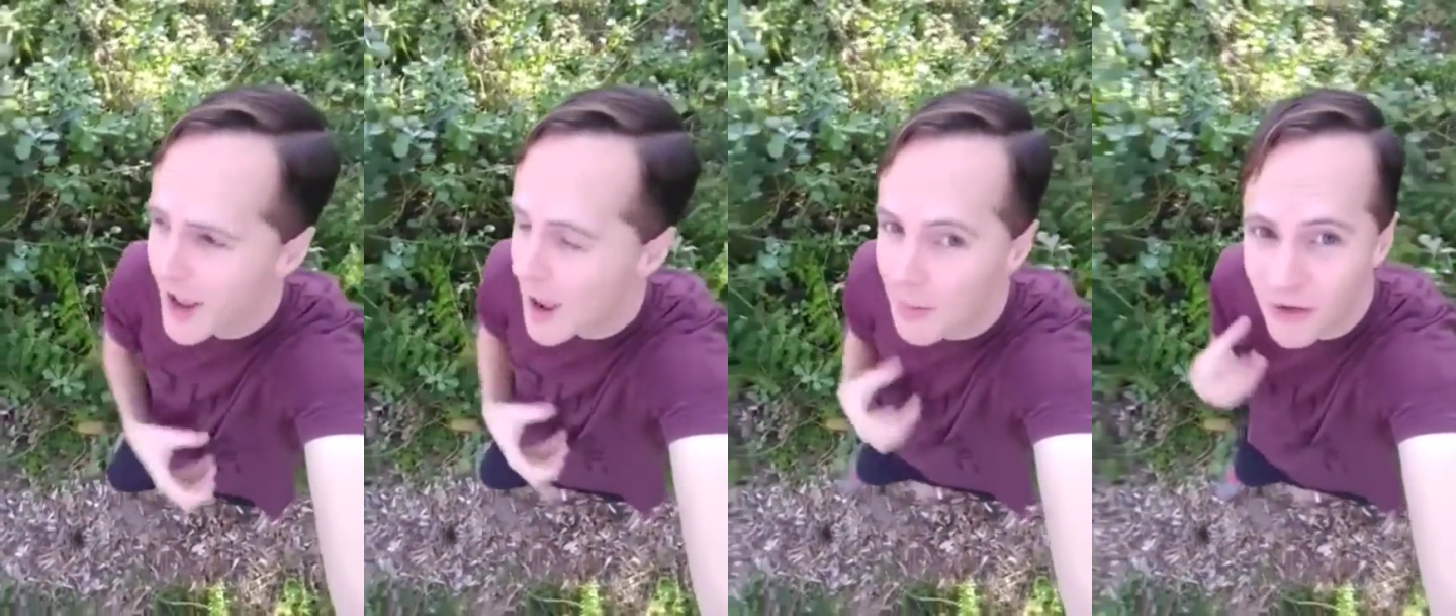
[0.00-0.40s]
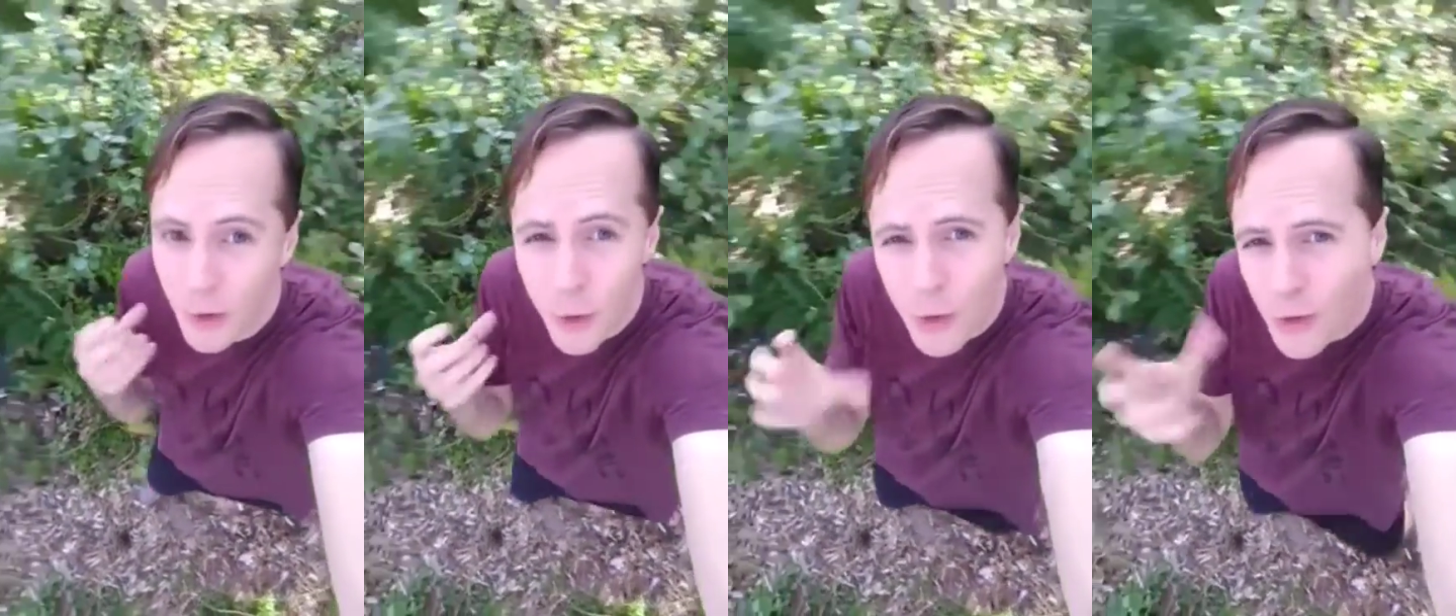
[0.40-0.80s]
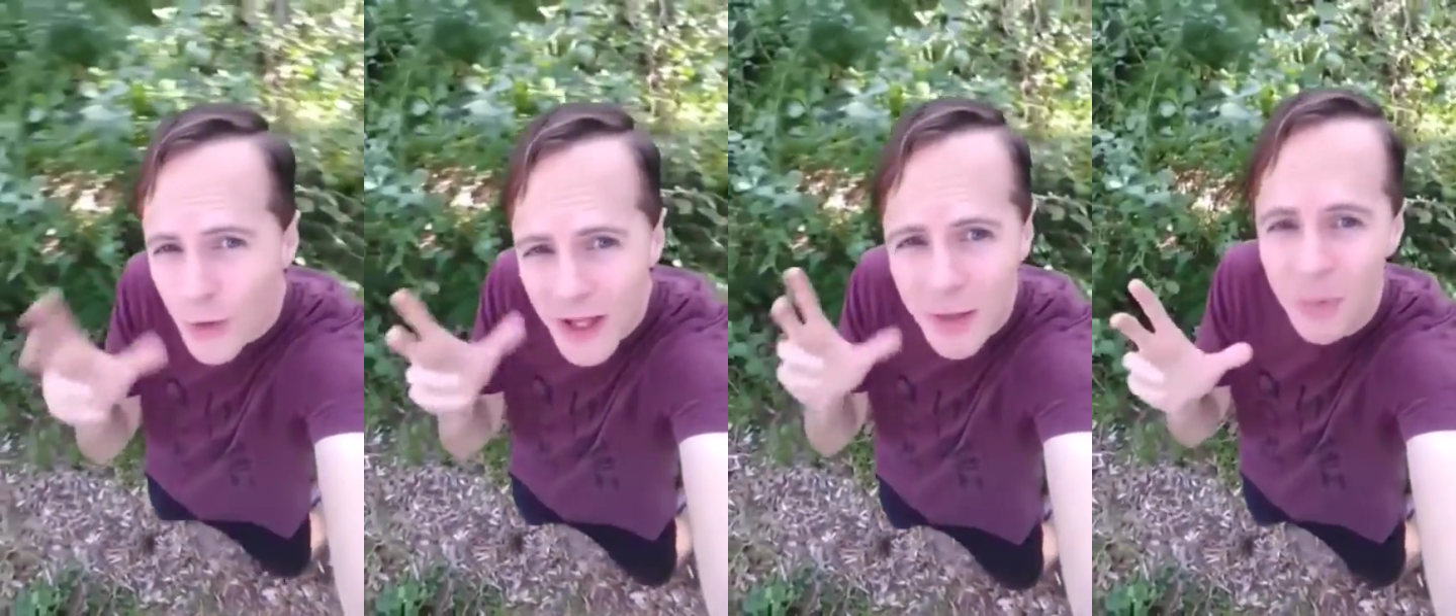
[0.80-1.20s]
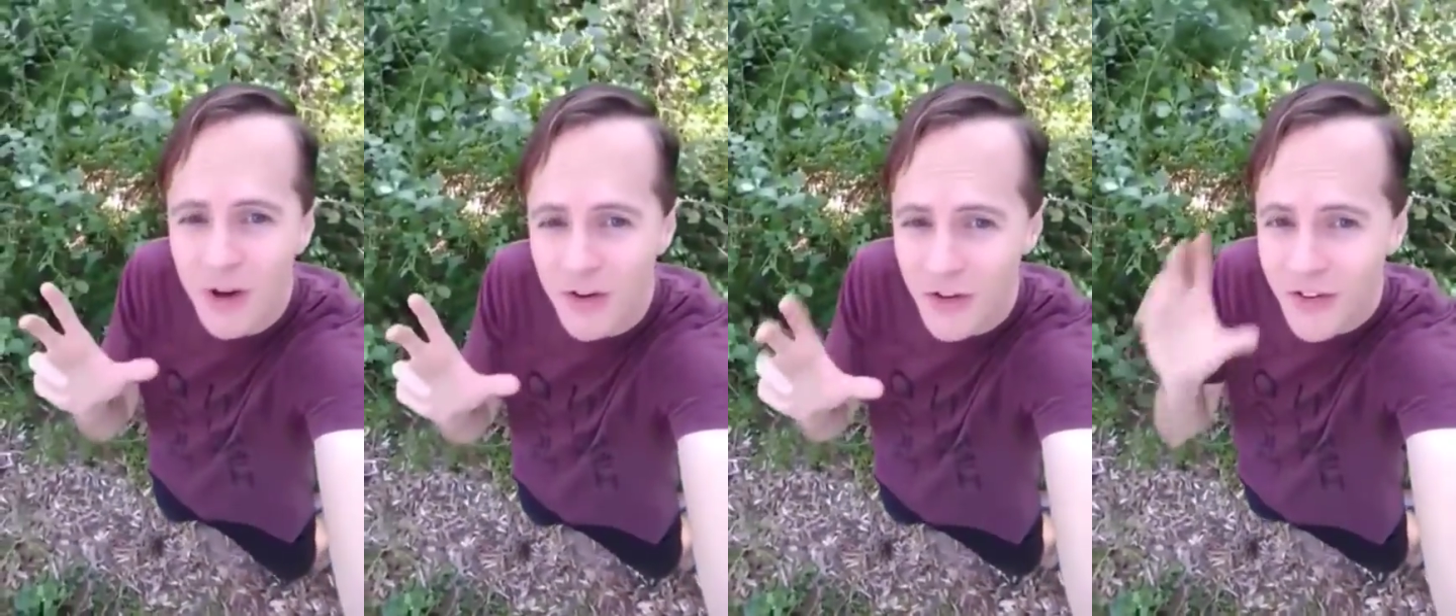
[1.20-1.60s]
and my two, three year
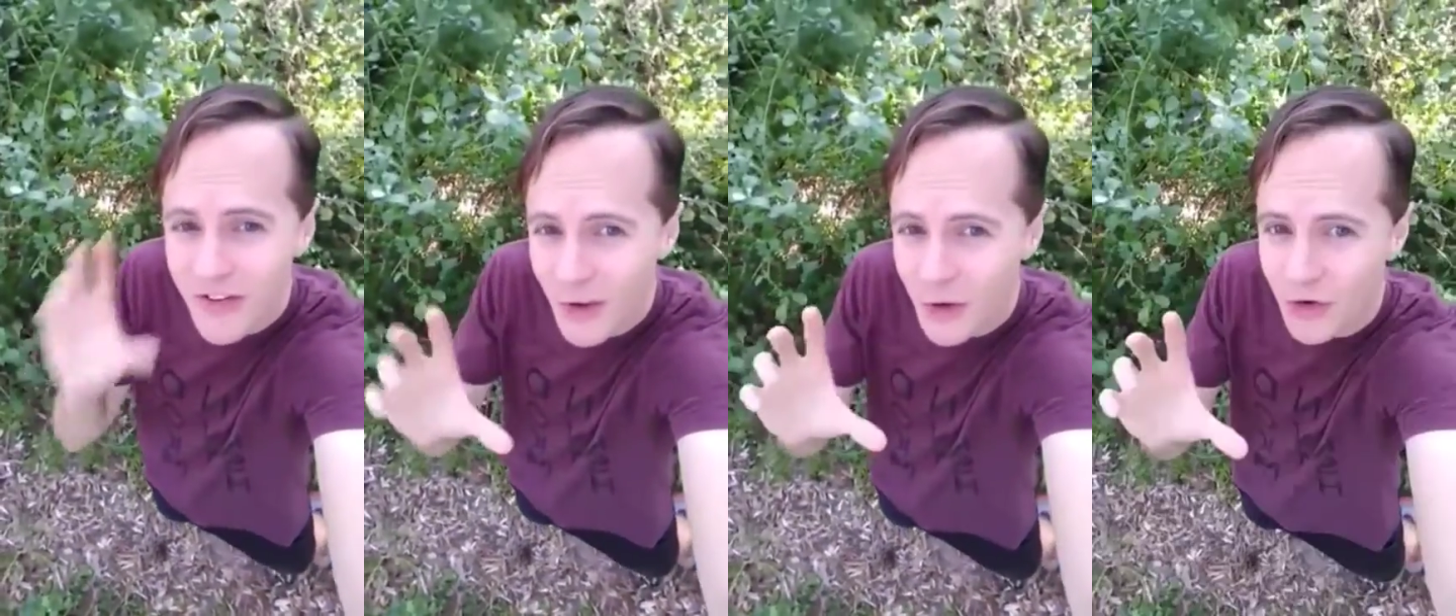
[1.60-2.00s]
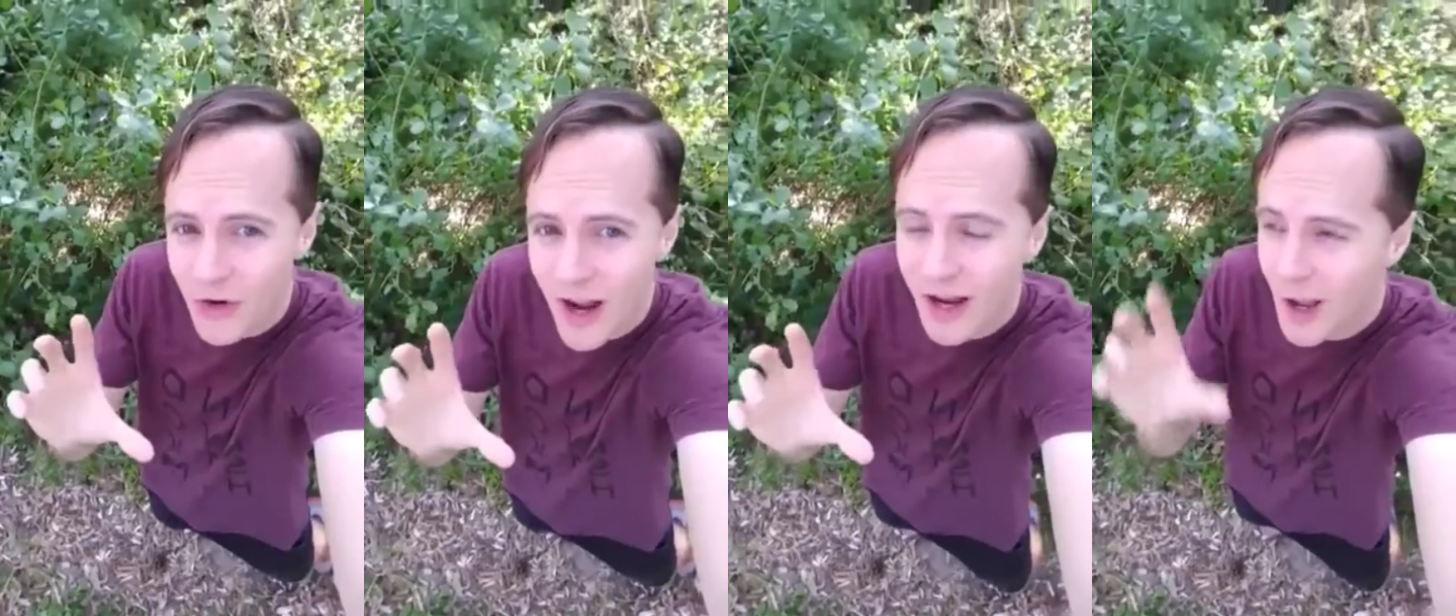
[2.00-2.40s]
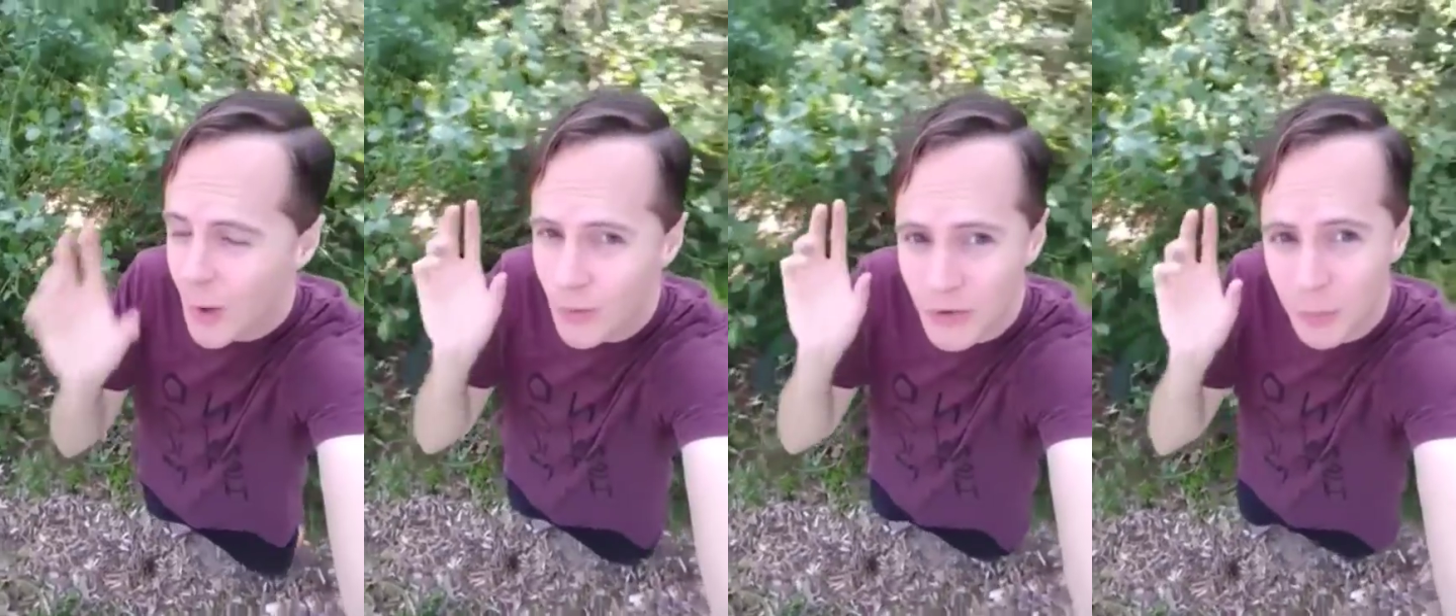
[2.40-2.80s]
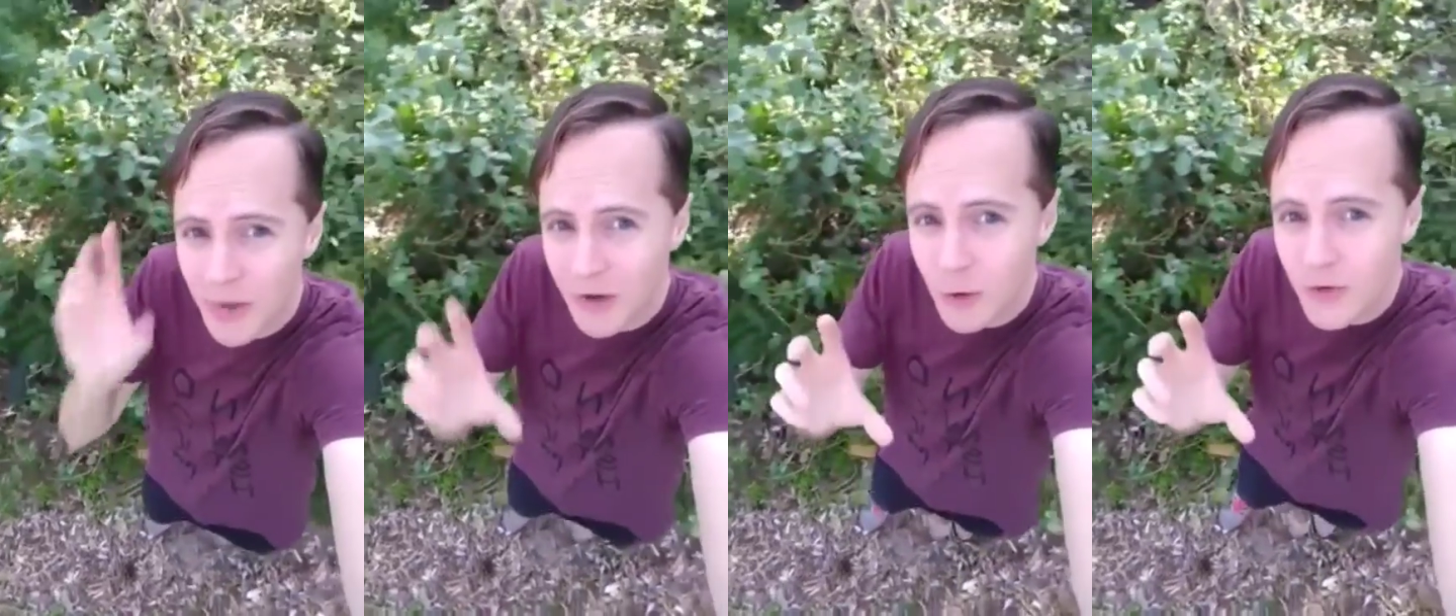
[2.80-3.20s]
prediction's still on track with some
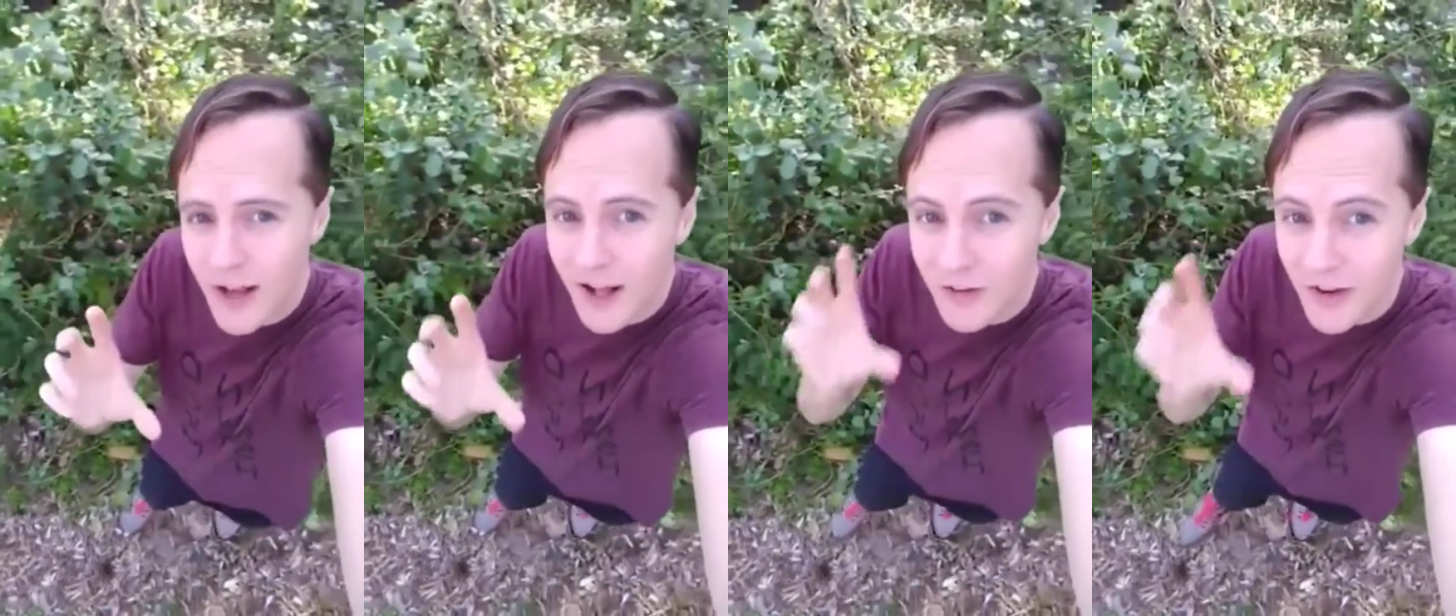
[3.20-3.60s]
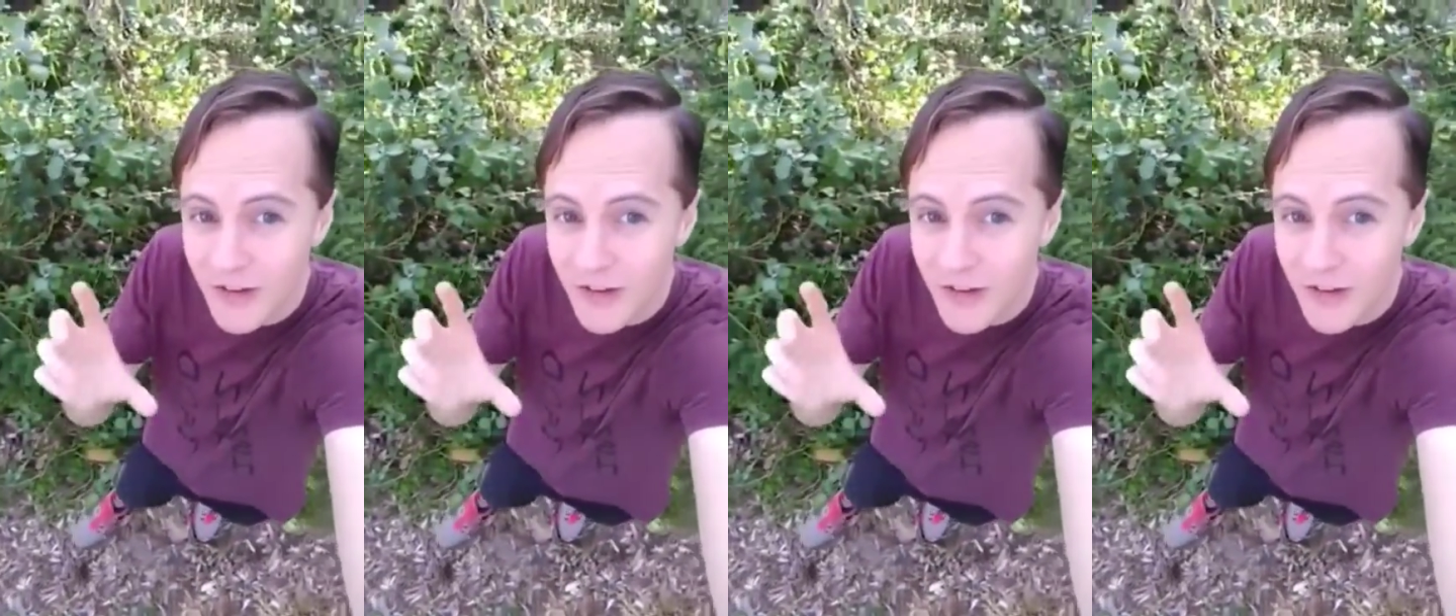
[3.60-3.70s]
big news announced just